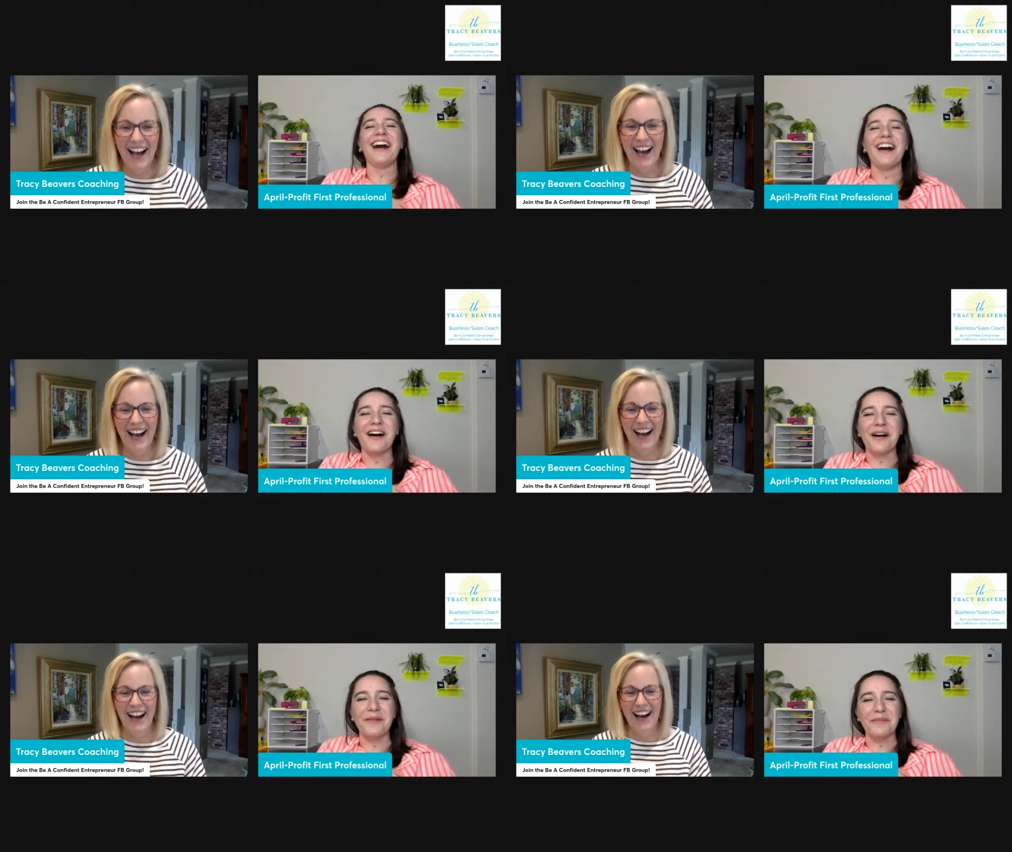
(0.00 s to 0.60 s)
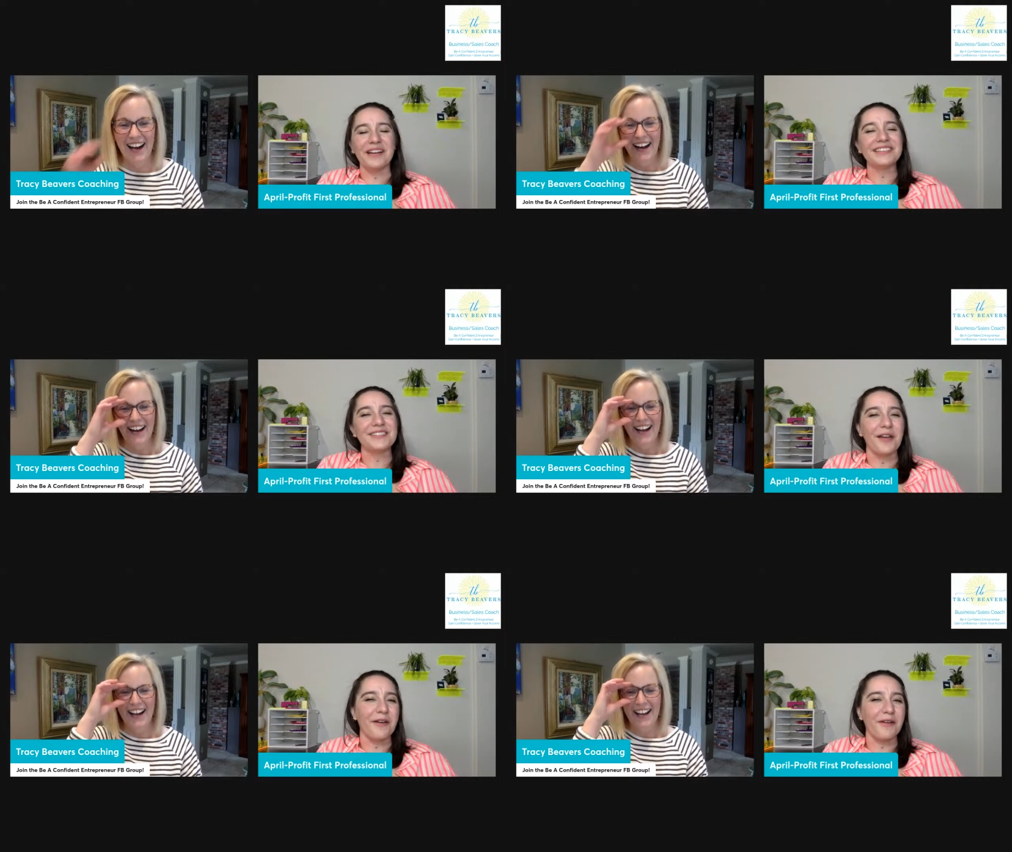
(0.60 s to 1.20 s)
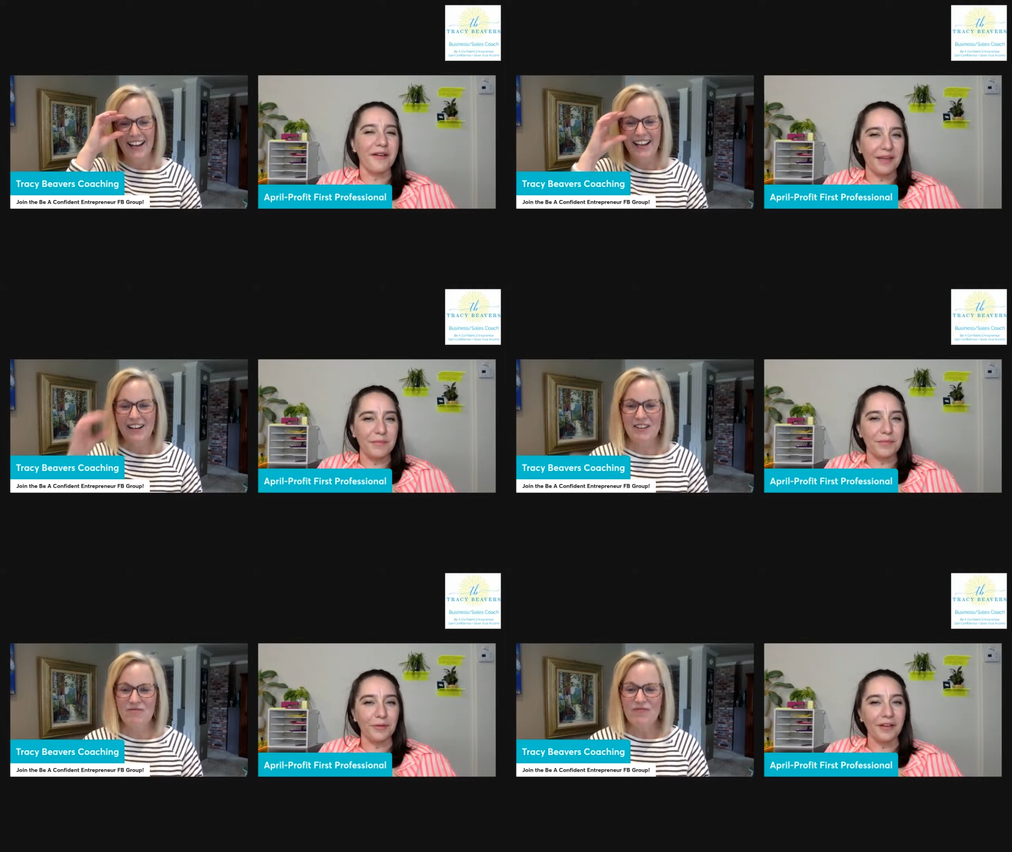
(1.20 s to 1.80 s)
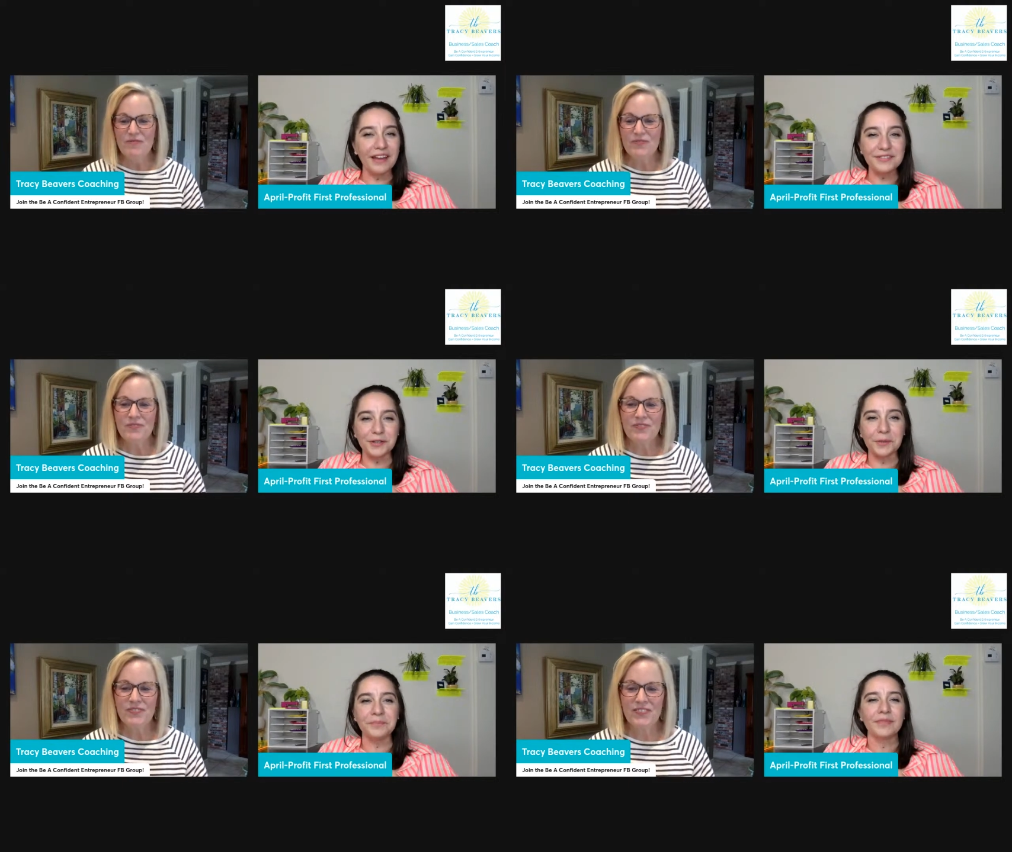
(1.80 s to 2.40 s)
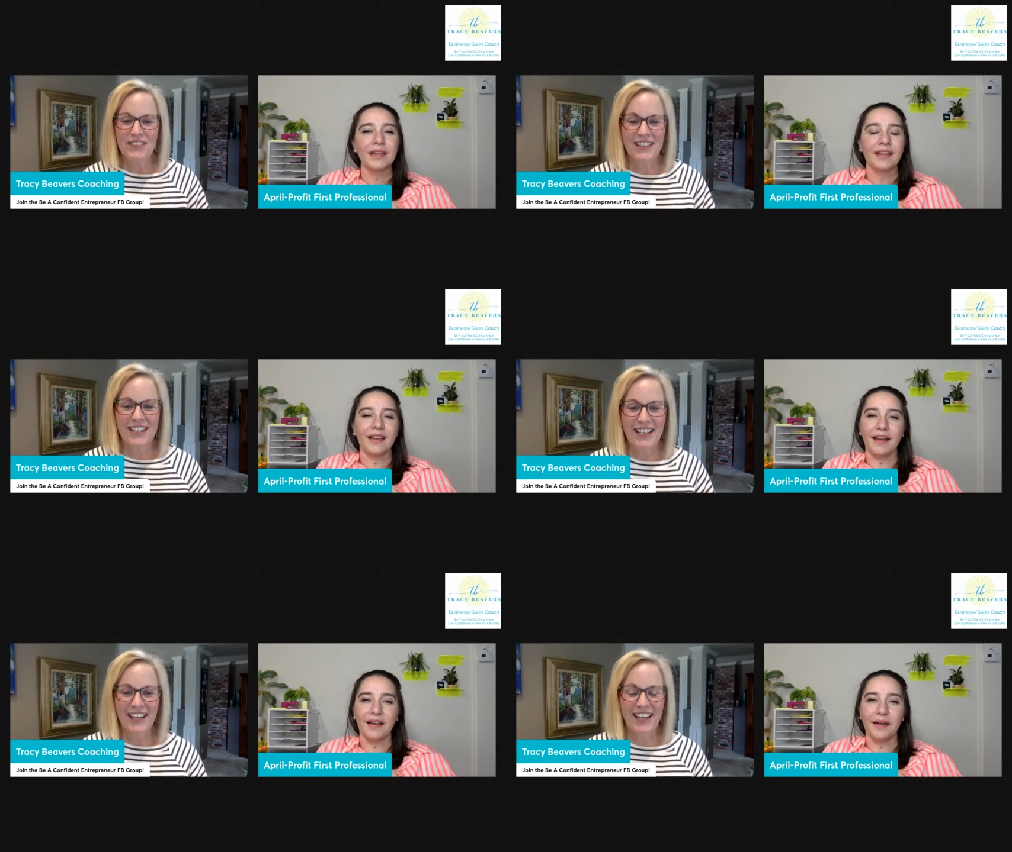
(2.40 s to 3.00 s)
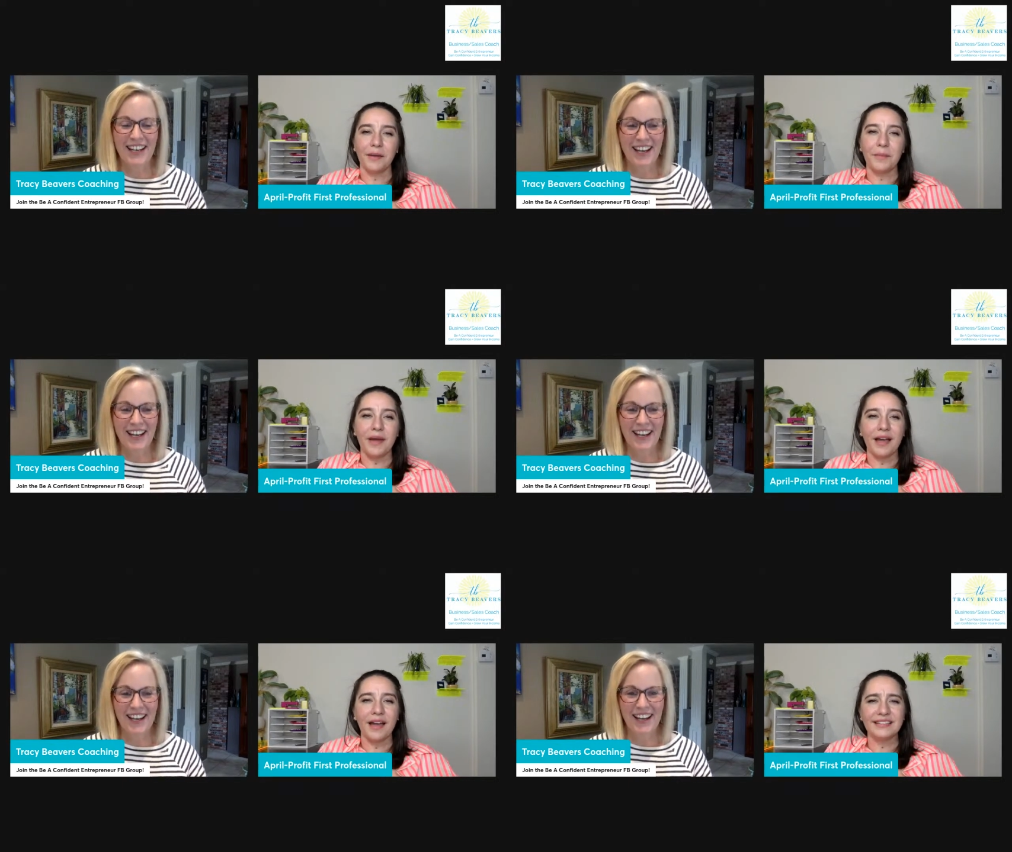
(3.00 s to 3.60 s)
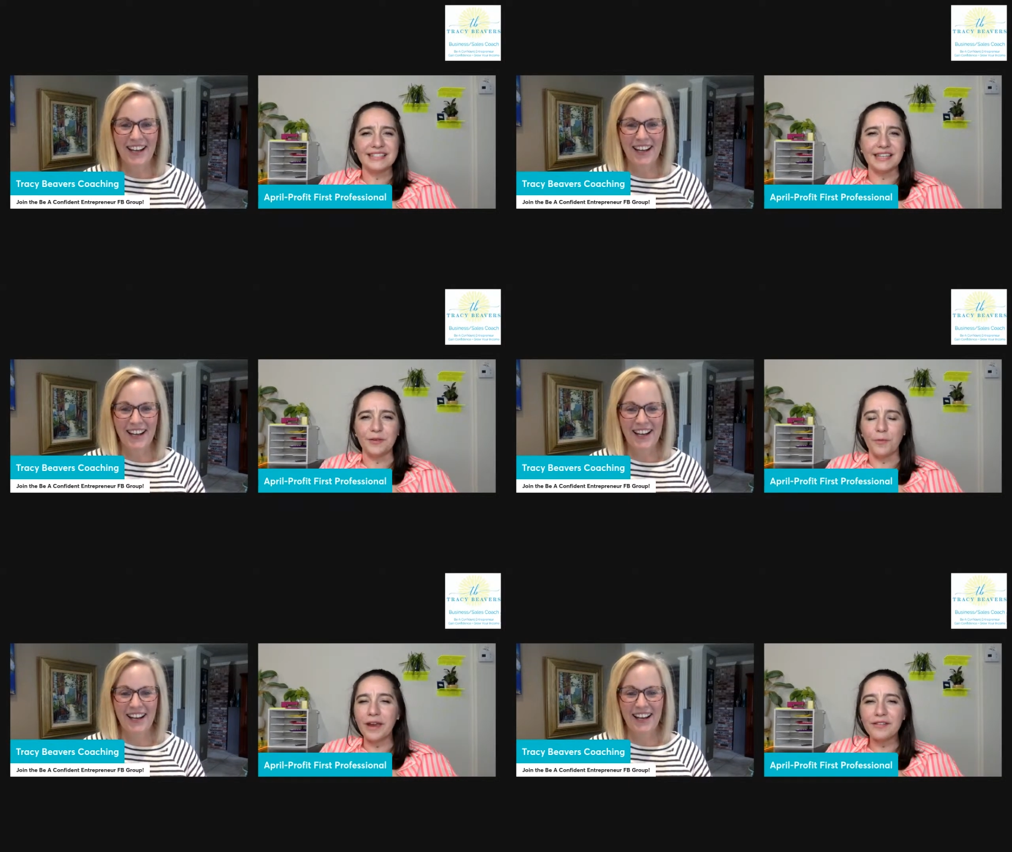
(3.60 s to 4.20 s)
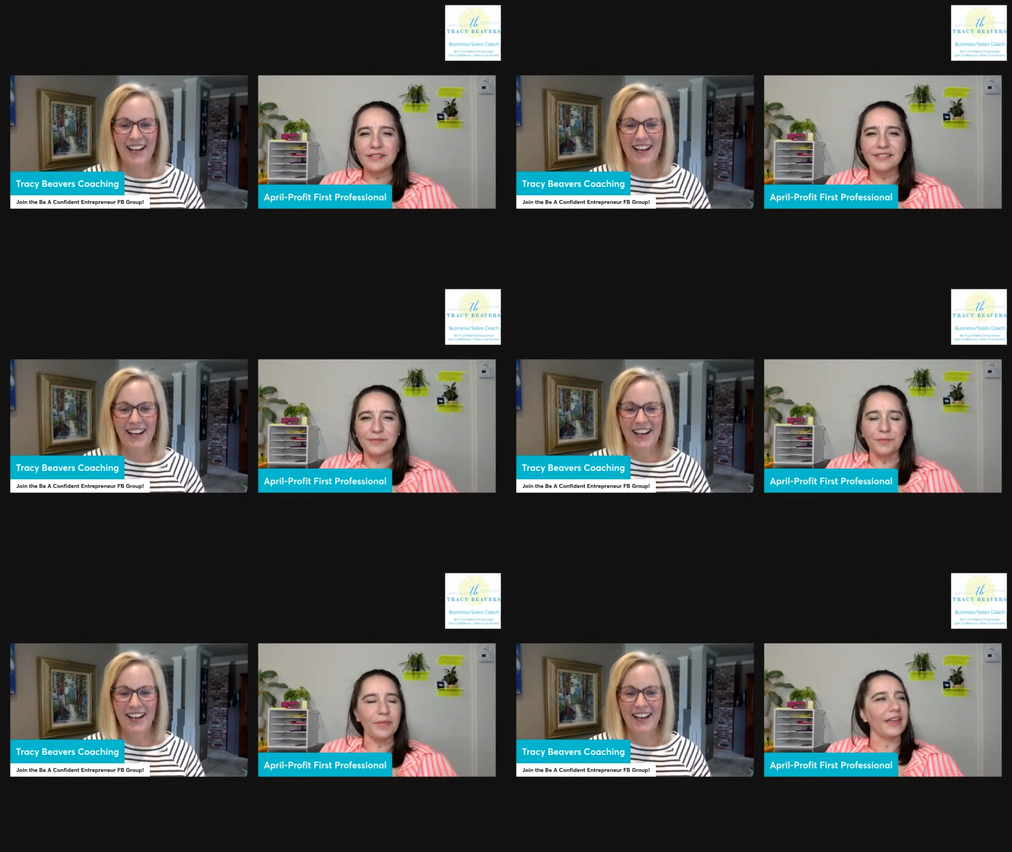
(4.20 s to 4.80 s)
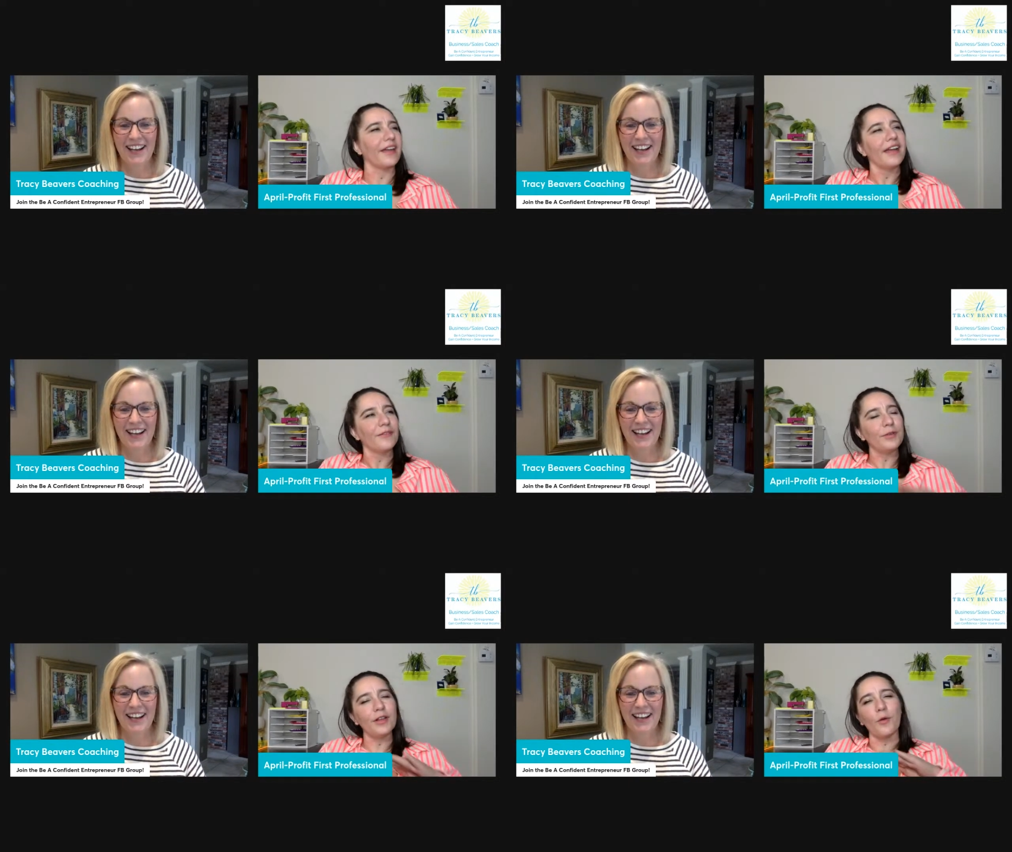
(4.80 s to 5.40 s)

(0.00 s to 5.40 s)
Speaker 1: um, so I'm April Hunter. Um, see where like if we look